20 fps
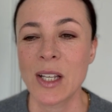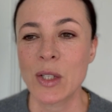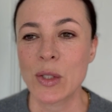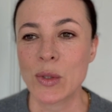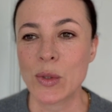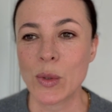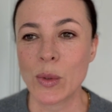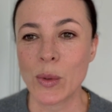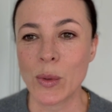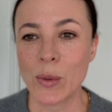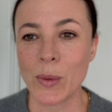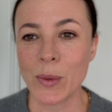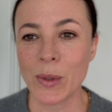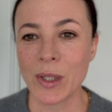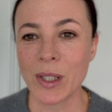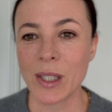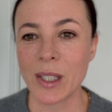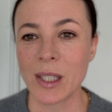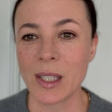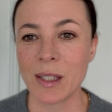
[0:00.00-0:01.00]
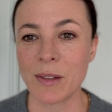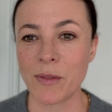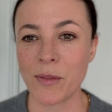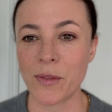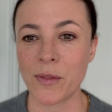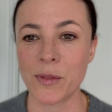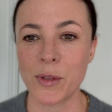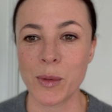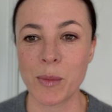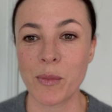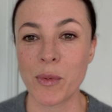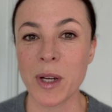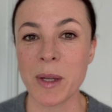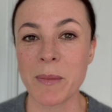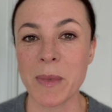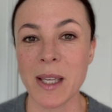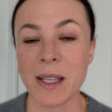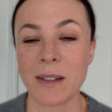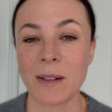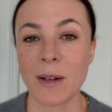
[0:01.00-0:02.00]
So if you bring
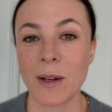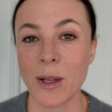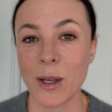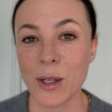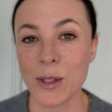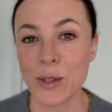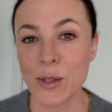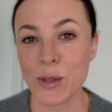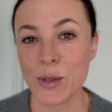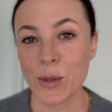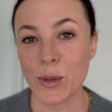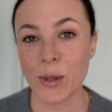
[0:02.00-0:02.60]
me at a lunch